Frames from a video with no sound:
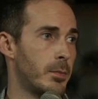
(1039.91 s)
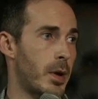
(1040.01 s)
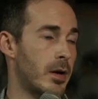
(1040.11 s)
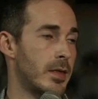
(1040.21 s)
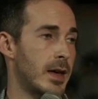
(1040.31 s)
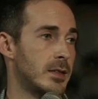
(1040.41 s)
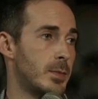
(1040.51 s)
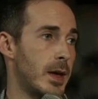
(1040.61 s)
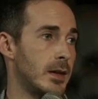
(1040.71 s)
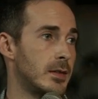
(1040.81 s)
of that
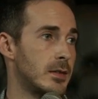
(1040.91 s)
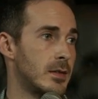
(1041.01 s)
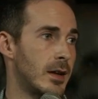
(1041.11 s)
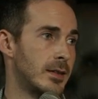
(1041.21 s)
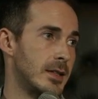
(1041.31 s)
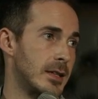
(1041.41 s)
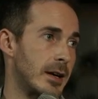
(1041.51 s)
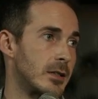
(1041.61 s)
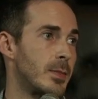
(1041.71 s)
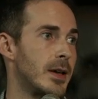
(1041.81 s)
space, not the
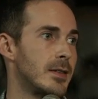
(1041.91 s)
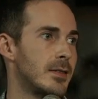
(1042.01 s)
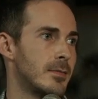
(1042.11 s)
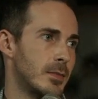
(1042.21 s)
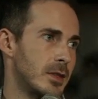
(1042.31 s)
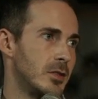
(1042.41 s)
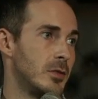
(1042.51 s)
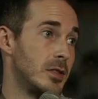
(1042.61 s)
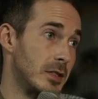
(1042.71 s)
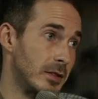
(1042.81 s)
entire space, because you
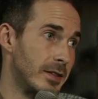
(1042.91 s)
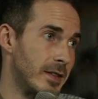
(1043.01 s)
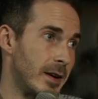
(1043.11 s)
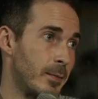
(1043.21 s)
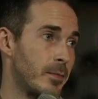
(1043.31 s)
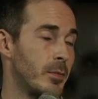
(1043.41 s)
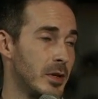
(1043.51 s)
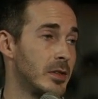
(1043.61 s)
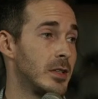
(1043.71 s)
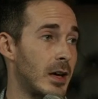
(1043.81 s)
still live there, but
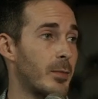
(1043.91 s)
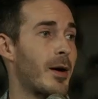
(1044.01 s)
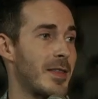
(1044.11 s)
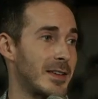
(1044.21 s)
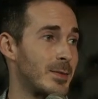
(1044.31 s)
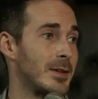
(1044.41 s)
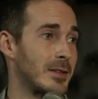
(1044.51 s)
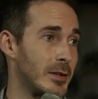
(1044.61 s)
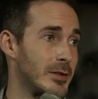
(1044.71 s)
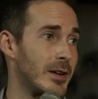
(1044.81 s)
you can deduct part of that space on
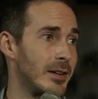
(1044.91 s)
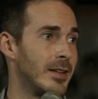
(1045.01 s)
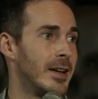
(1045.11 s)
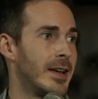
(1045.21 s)
your turn.